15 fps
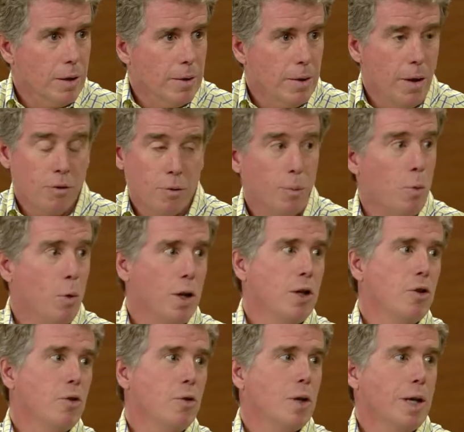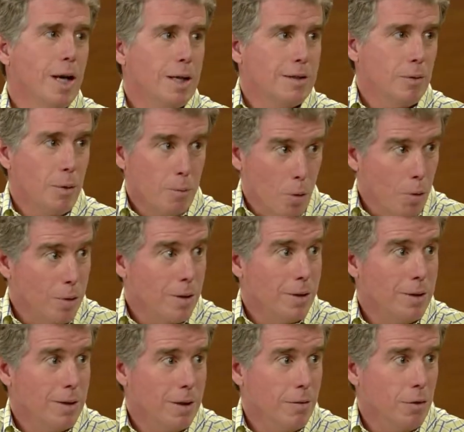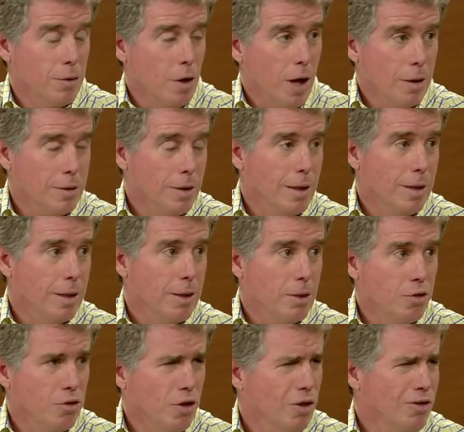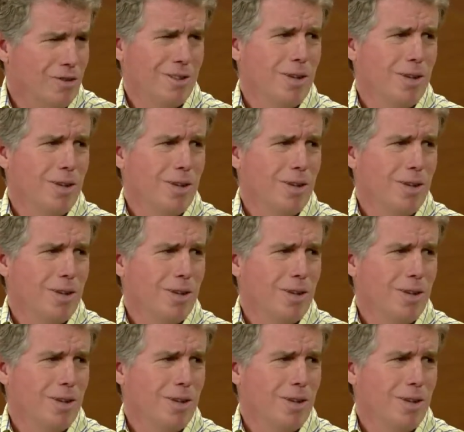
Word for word: and they asked me, what are you doing? And I said, well, I'm going to give a talk tonight at a church.